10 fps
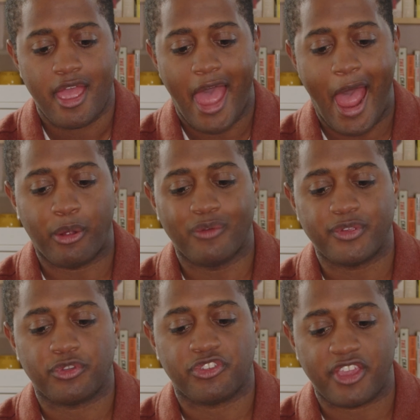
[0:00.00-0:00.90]
how have
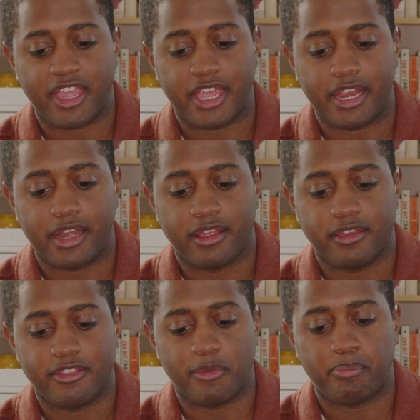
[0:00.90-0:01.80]
you seen
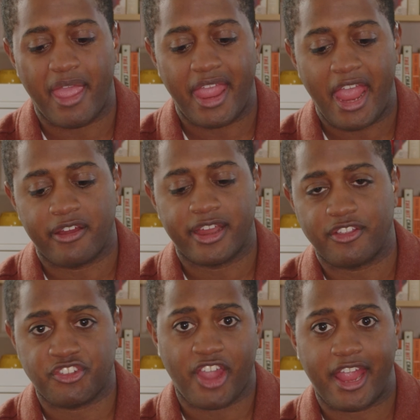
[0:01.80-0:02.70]
the bay
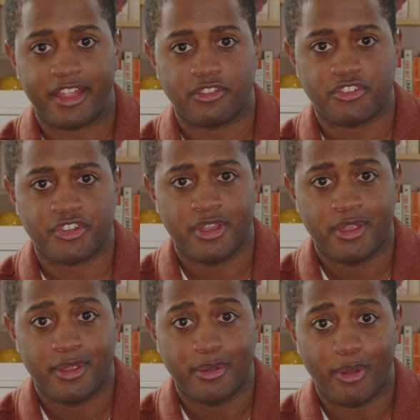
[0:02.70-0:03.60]
area change
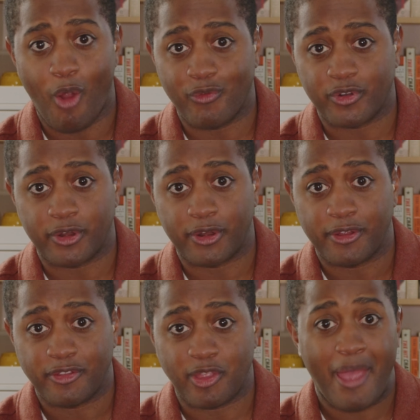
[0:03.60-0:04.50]

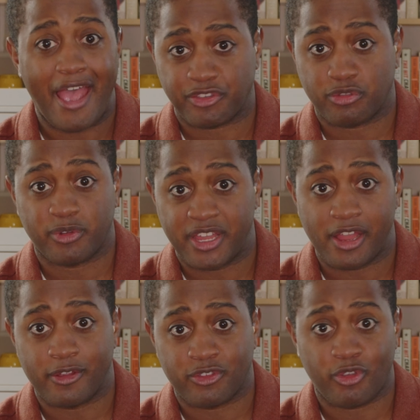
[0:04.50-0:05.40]
over the past three
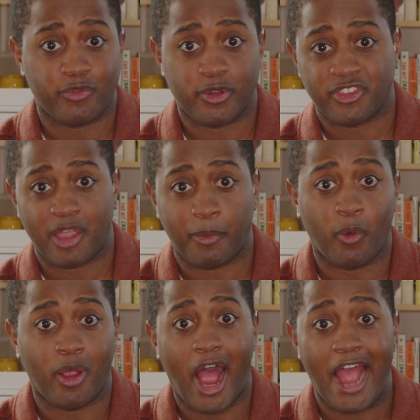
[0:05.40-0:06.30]
years so for
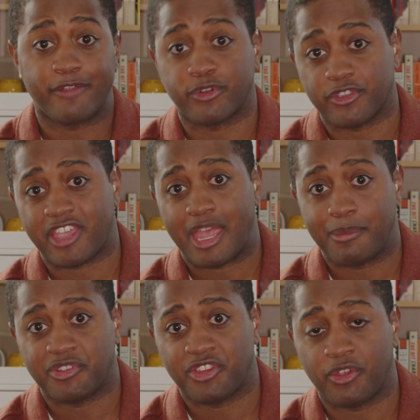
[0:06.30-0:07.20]
example i first
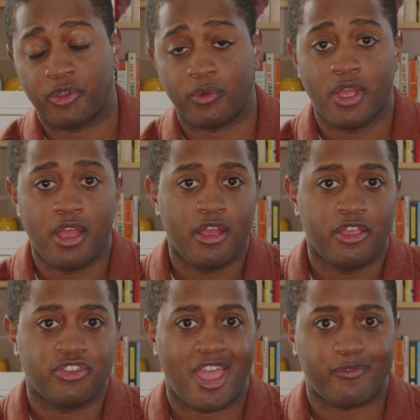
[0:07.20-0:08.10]
came to
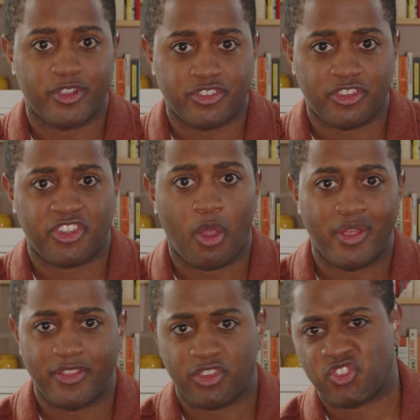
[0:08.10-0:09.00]
San Francisco
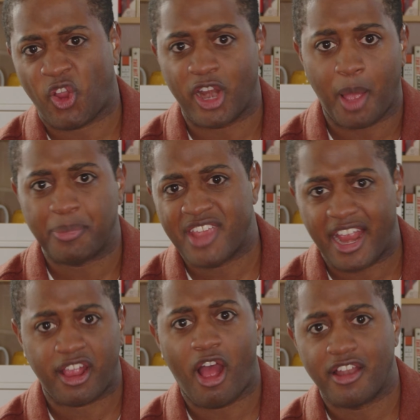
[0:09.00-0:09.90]
in the startup
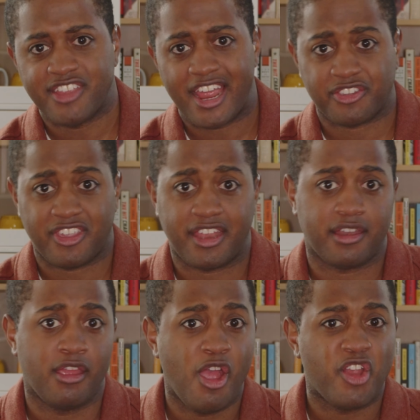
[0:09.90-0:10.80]
tech context
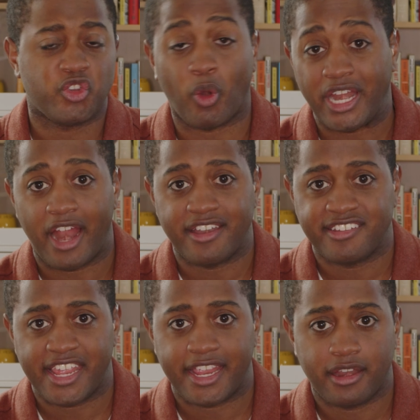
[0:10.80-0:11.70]
in
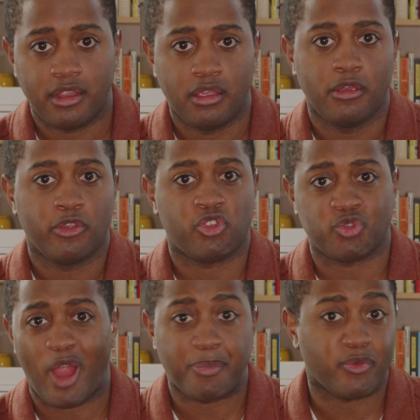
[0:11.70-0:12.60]
2019. So
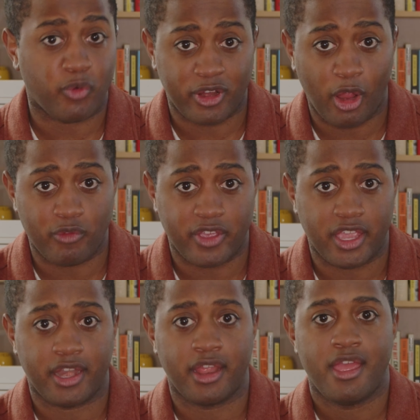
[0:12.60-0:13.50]
right before
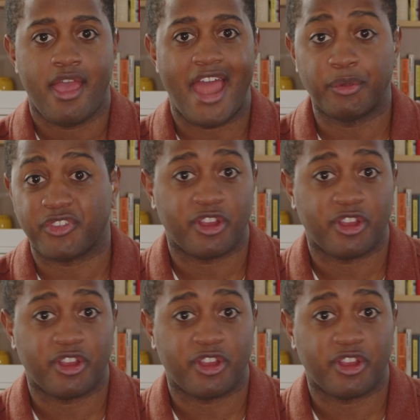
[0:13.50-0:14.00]
COVID, and it was